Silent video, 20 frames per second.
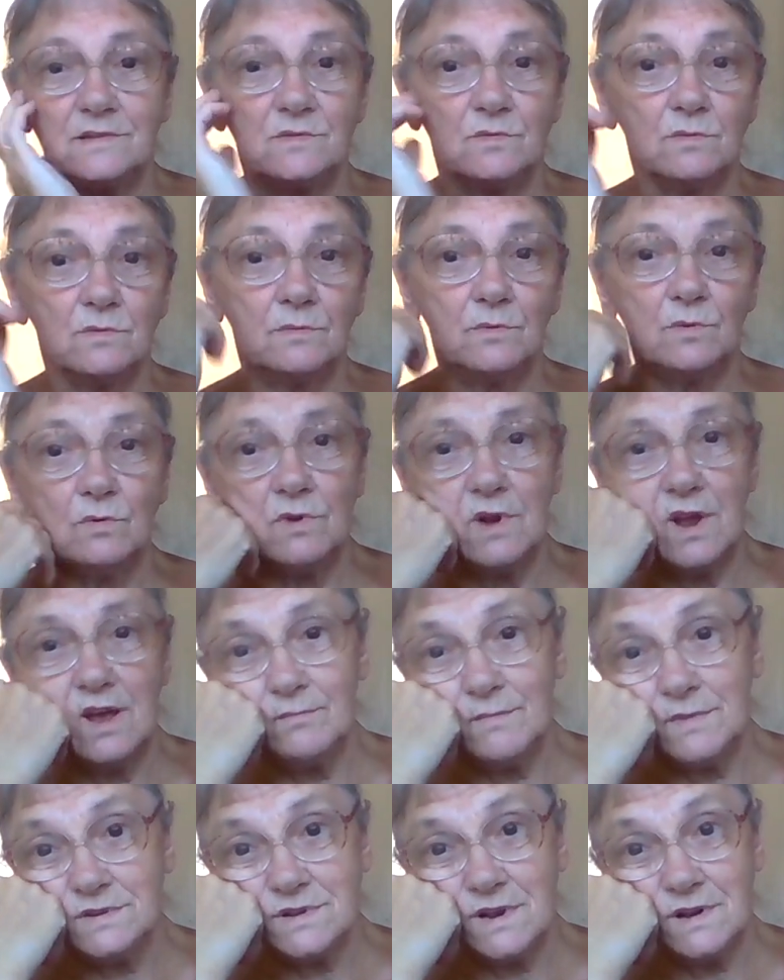So I'm going to
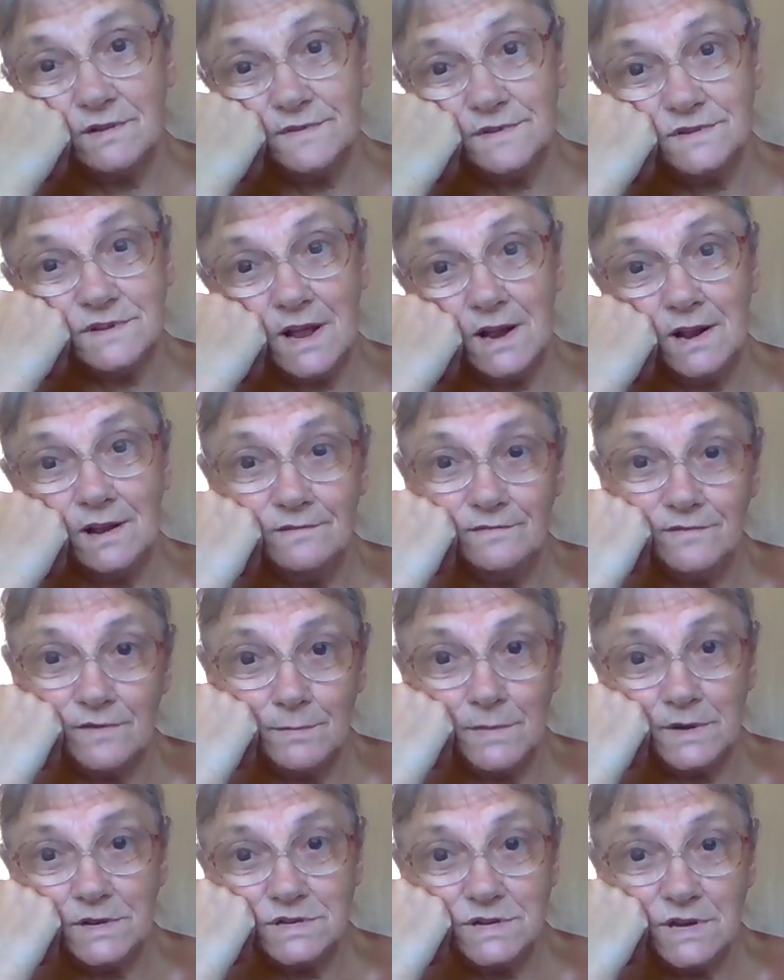have myself a salad for
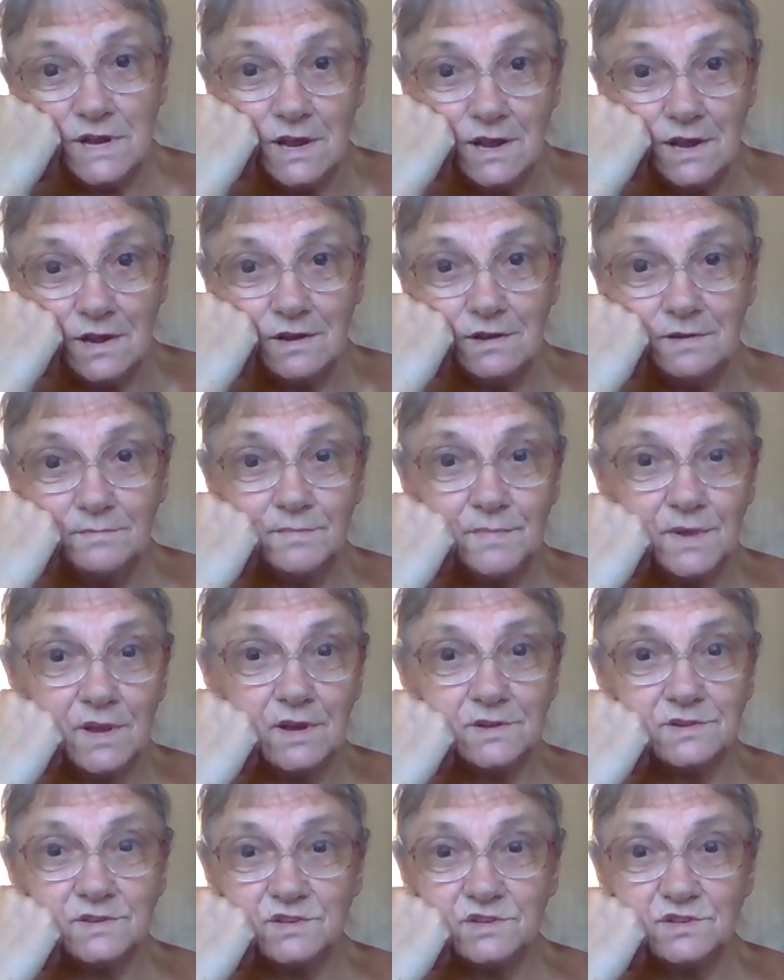my tea
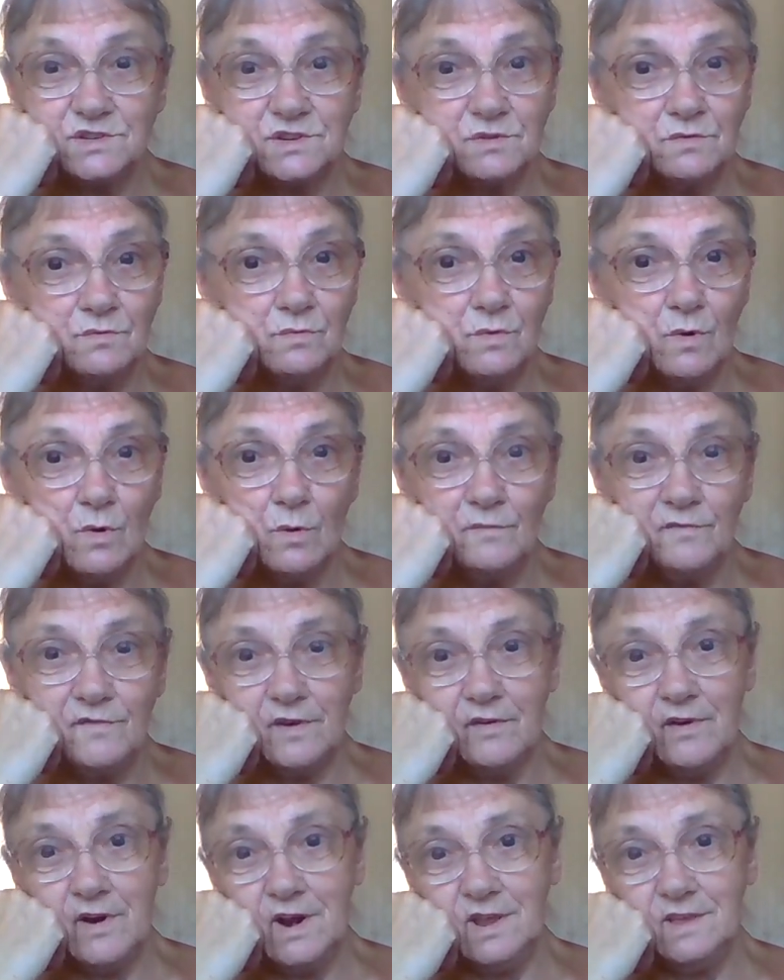because it's too warm
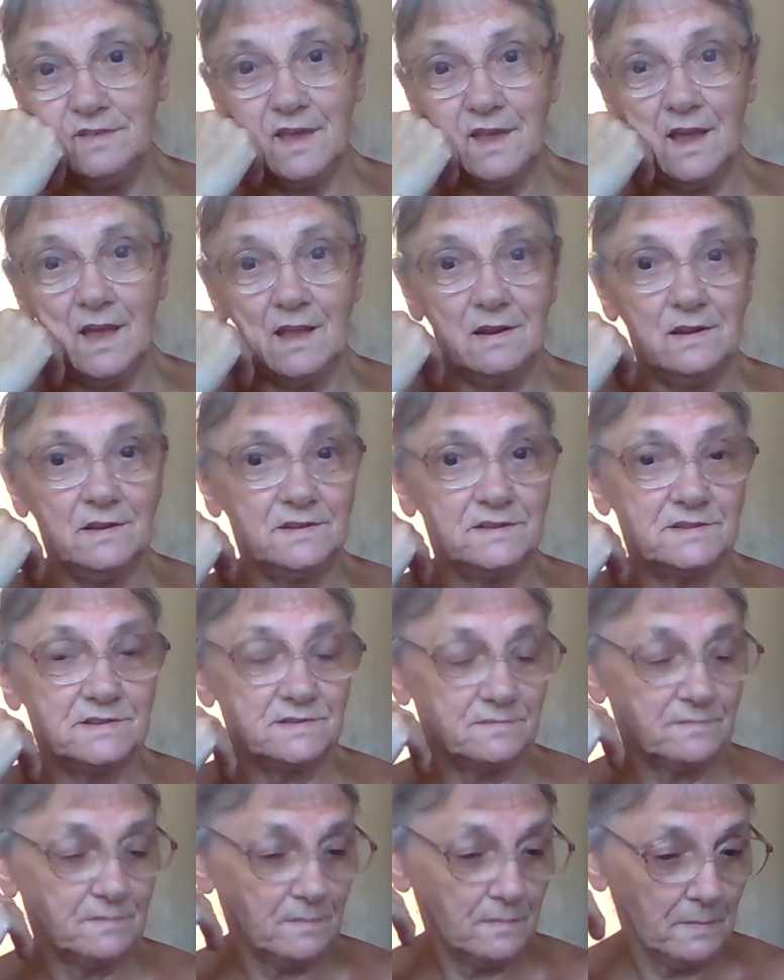for anything
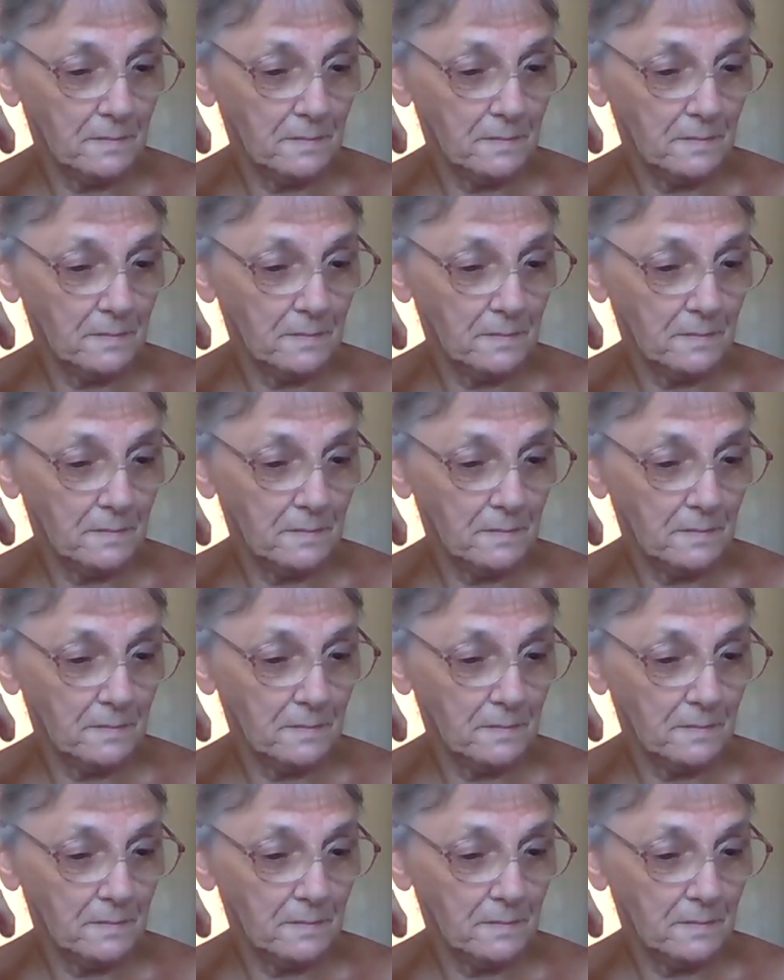else.